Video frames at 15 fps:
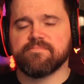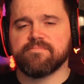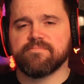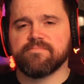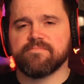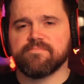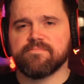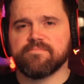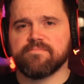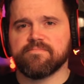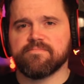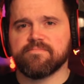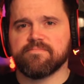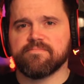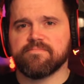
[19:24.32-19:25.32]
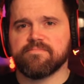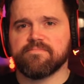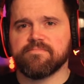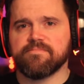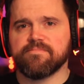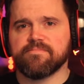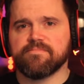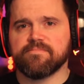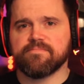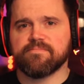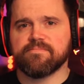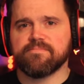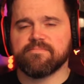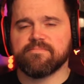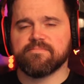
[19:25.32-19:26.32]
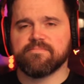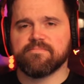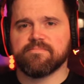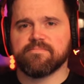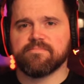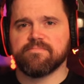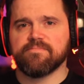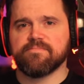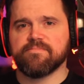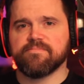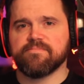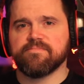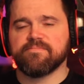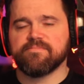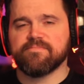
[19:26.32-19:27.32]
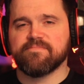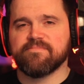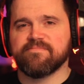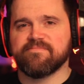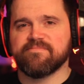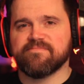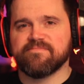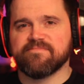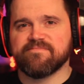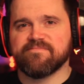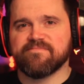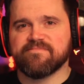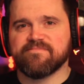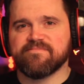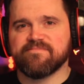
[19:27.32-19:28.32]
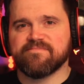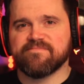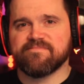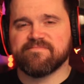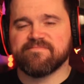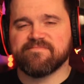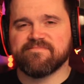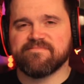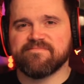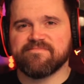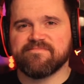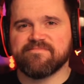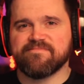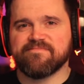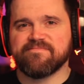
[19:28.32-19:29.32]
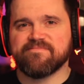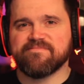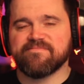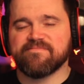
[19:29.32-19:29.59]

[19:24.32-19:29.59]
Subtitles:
This person isn't speaking.